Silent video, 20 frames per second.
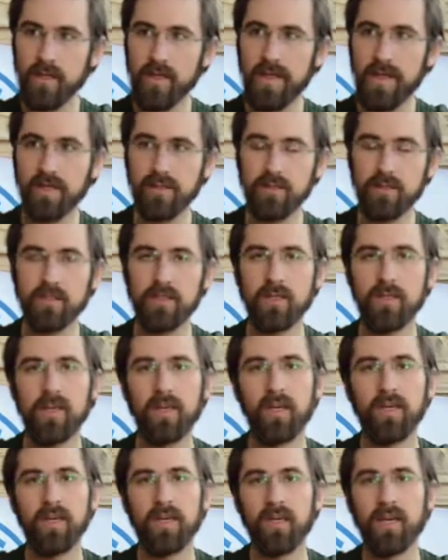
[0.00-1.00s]
And
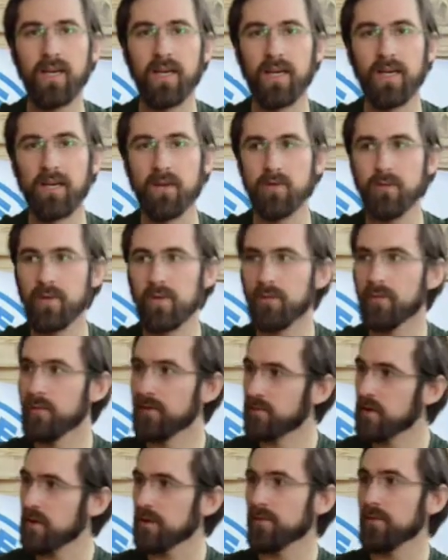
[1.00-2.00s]

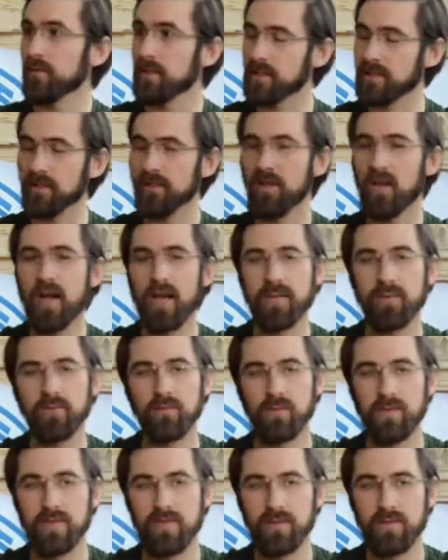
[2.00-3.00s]
we've talked about this a
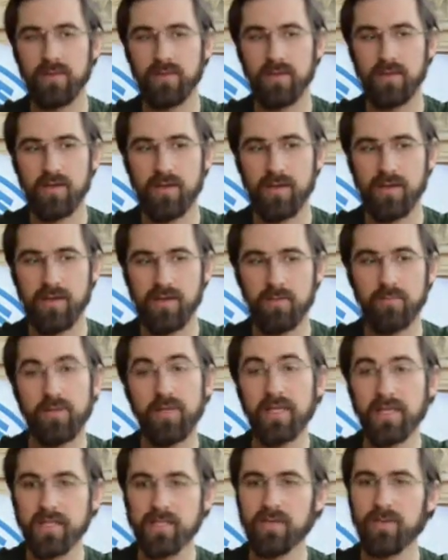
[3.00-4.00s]
lot, where the
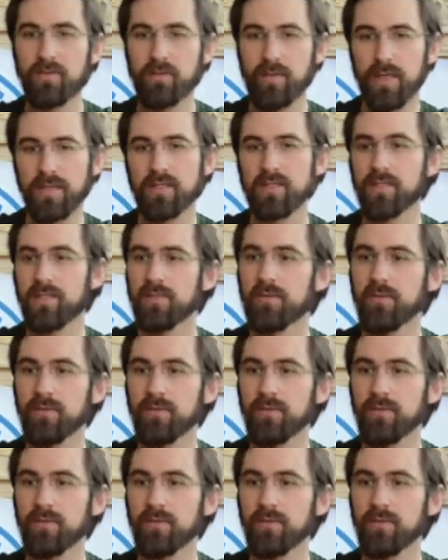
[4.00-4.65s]
biggest threats